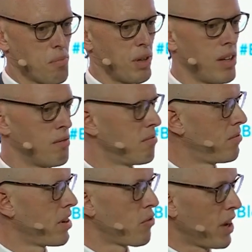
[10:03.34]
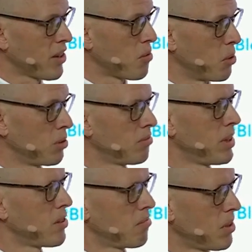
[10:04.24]
happily very flexible.
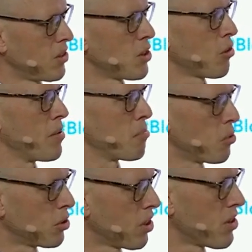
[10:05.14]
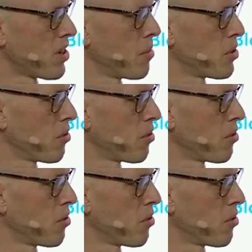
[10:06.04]
It describes broad concepts